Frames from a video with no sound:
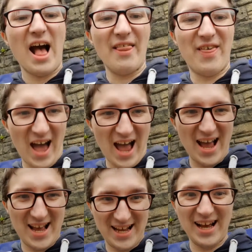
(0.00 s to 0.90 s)

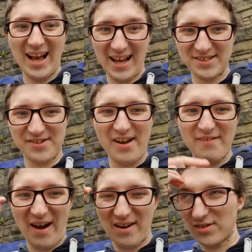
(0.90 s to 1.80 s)
that is a great
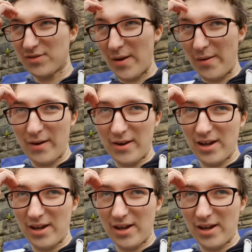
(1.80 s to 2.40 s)
viaduct. So anyway, I'm